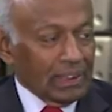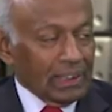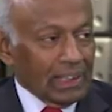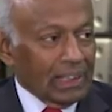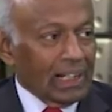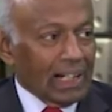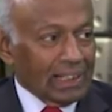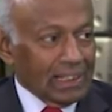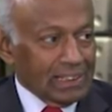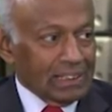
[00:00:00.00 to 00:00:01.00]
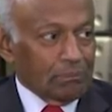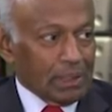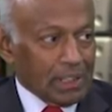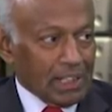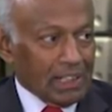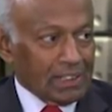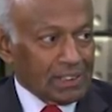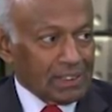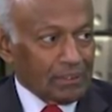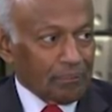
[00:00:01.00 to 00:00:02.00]
in IIT
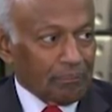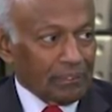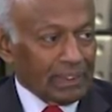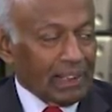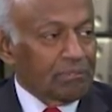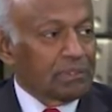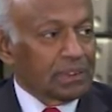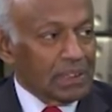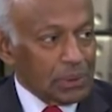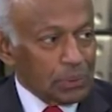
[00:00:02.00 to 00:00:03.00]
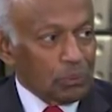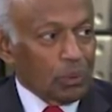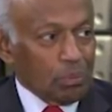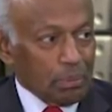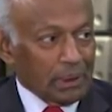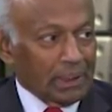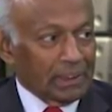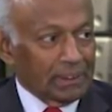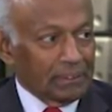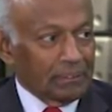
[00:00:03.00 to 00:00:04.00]
Madras, they have just opened
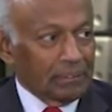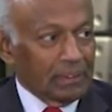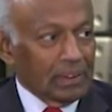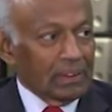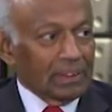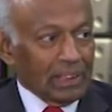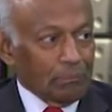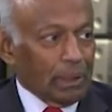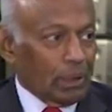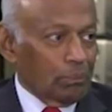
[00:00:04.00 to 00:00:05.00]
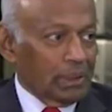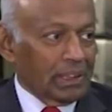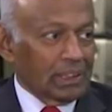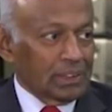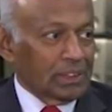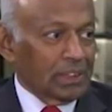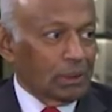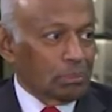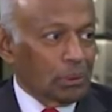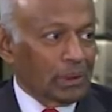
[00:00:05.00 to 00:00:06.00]
the biomedical
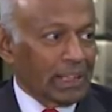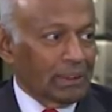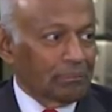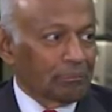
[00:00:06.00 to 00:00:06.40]
engineering program.